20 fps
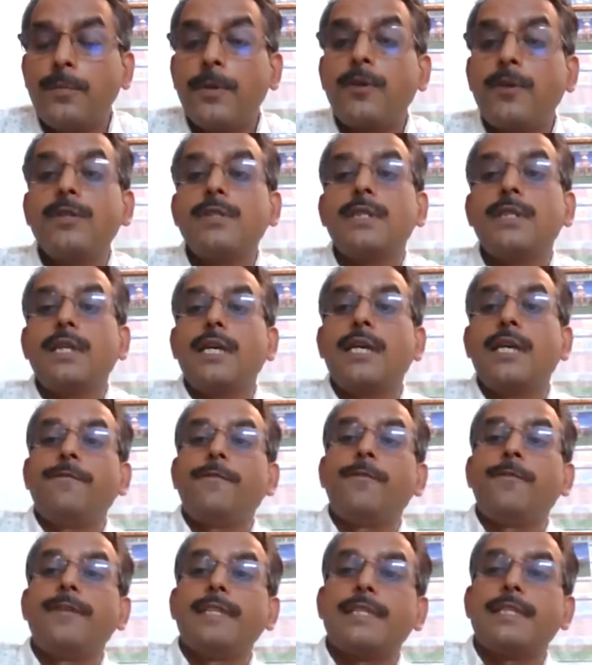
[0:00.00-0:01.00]
Because if
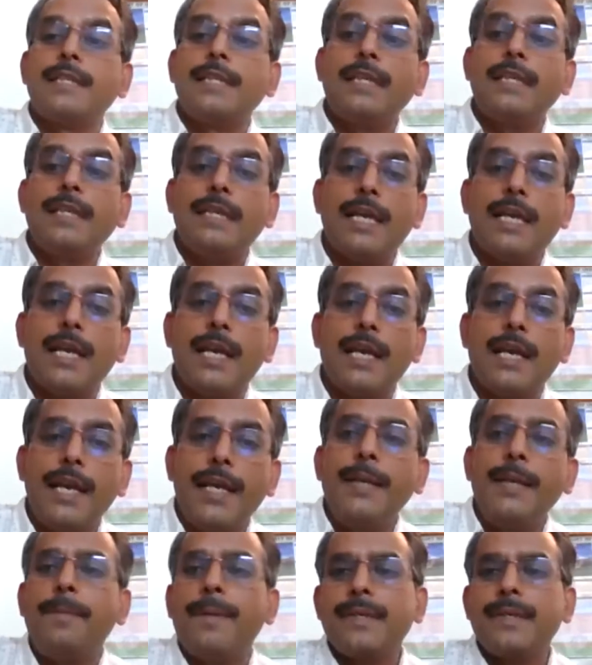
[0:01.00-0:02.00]
you will see
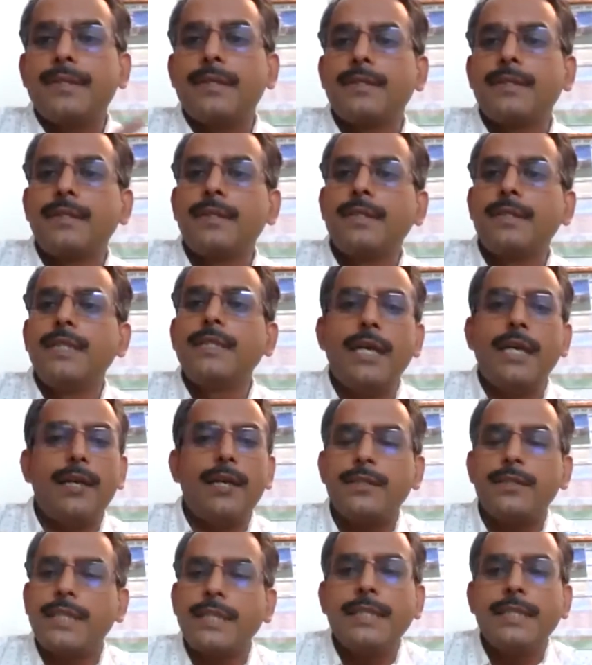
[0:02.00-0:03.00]
any persons,
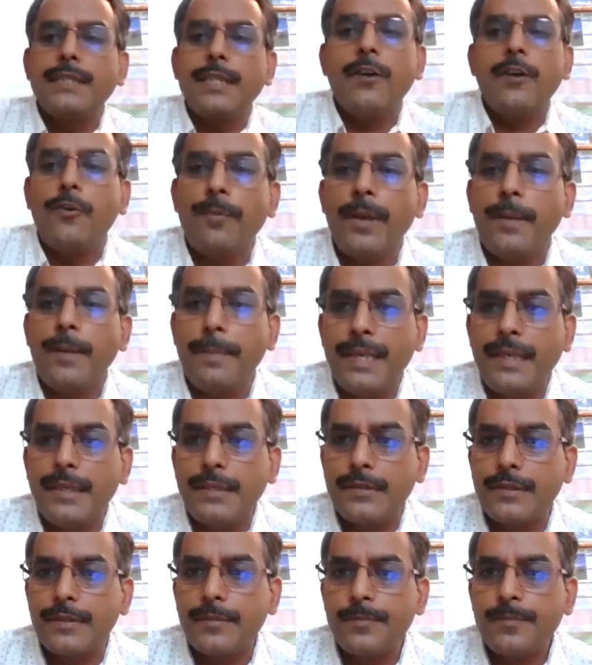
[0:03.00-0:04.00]
judges are human
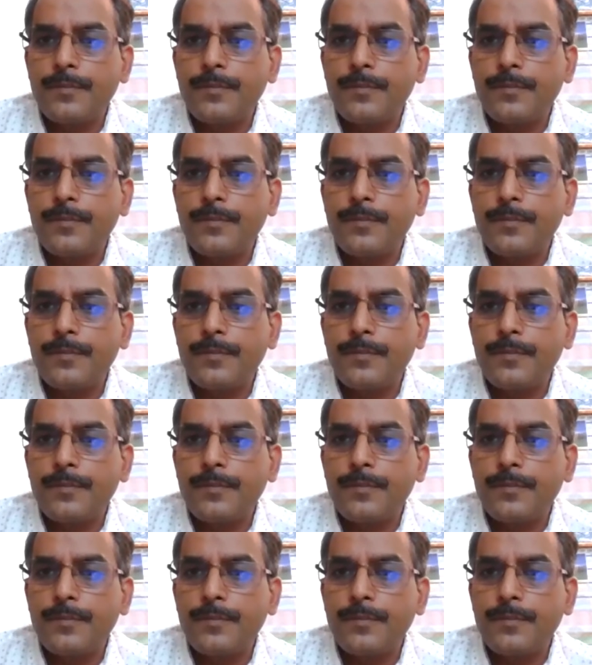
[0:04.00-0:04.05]
beings.